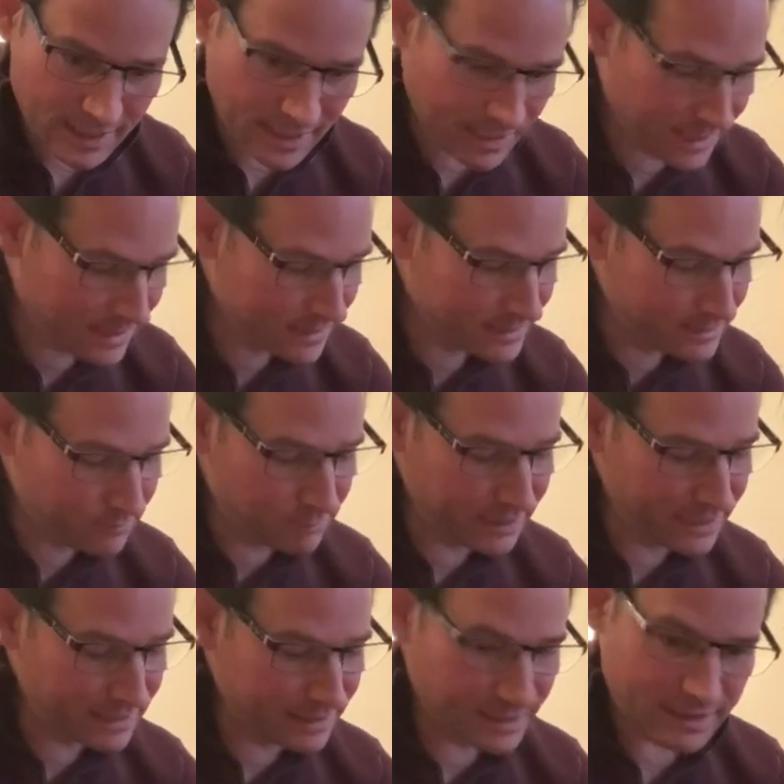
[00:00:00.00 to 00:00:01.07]
and the
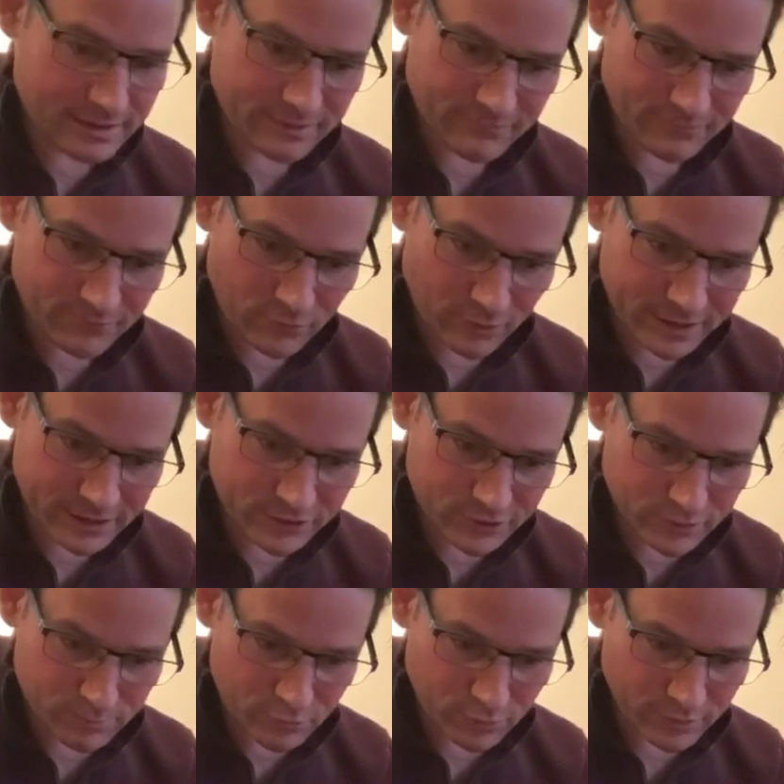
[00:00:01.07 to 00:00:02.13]
blade length of
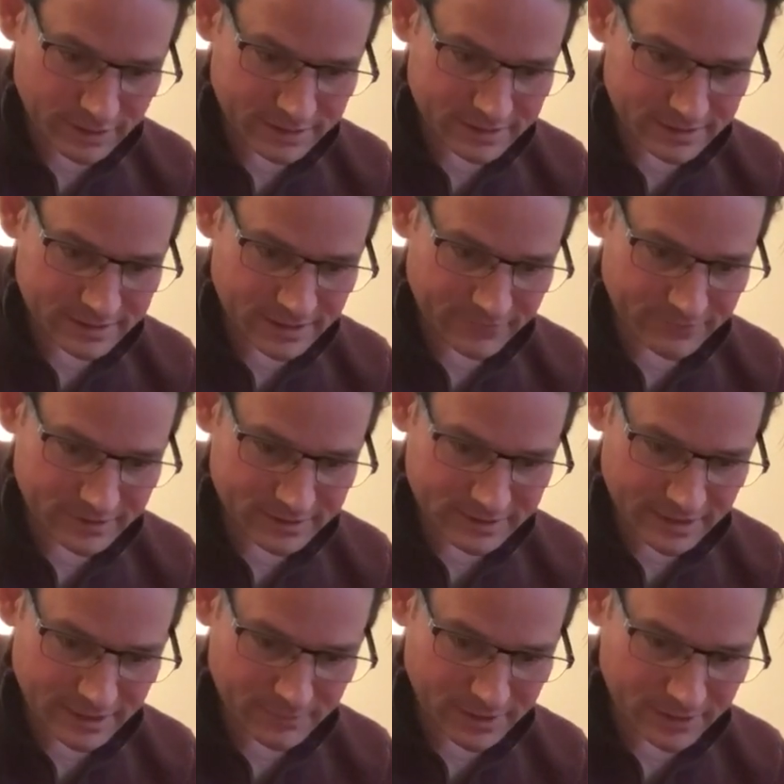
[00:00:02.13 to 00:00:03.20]
42.7
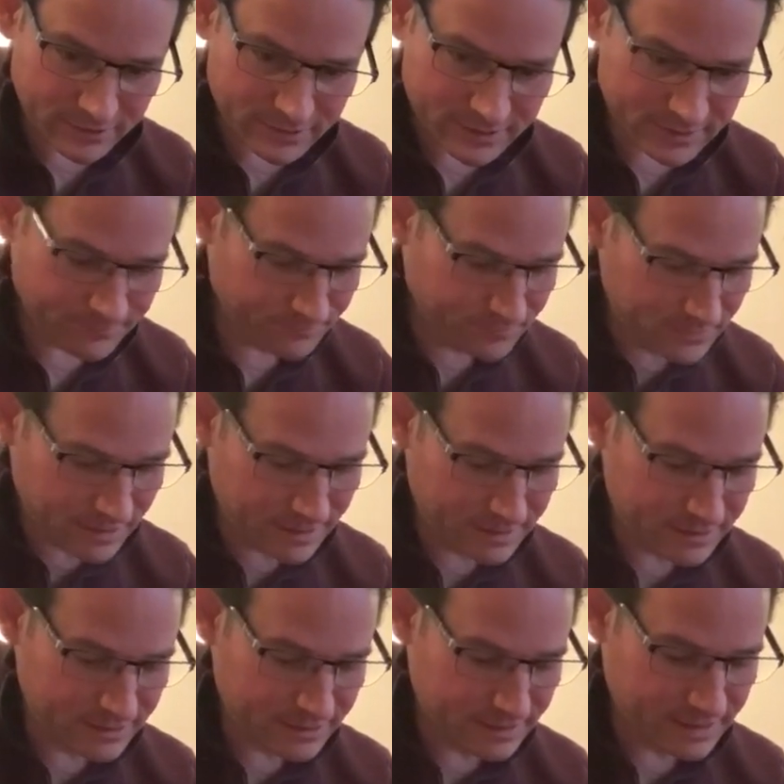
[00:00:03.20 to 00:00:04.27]
centimeters. And
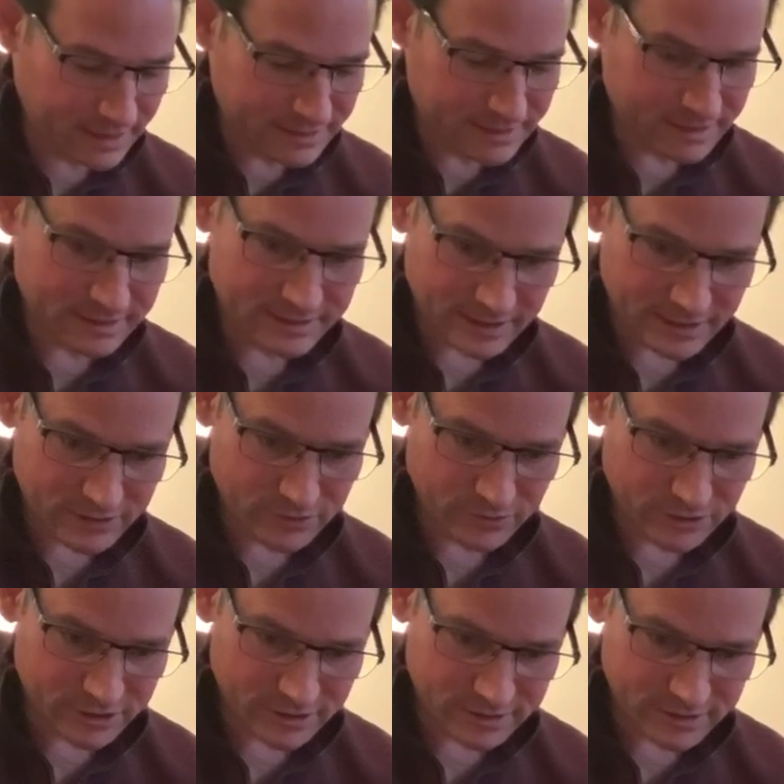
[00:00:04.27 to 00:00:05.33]
this is Gassan
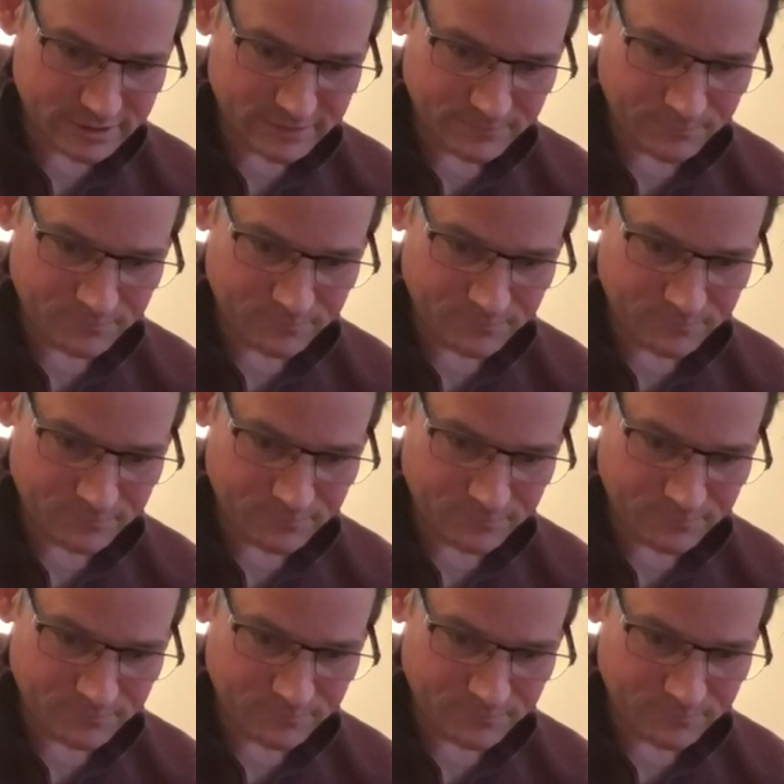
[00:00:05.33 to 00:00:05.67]
Sadayoshi's,